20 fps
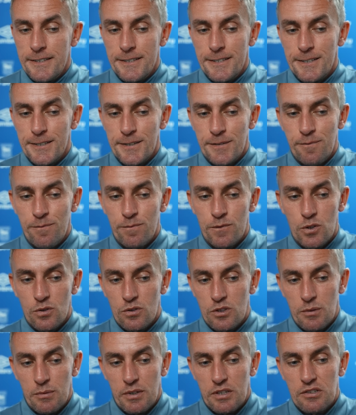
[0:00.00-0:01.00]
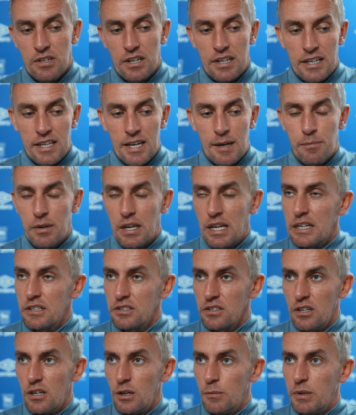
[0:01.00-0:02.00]
So it's about trying to
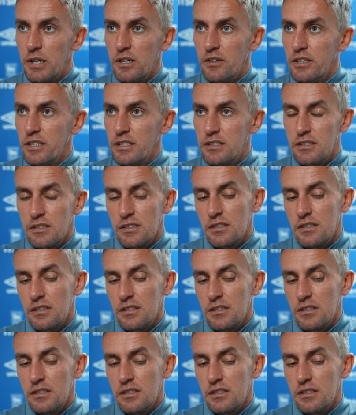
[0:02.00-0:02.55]
capitalise on our periods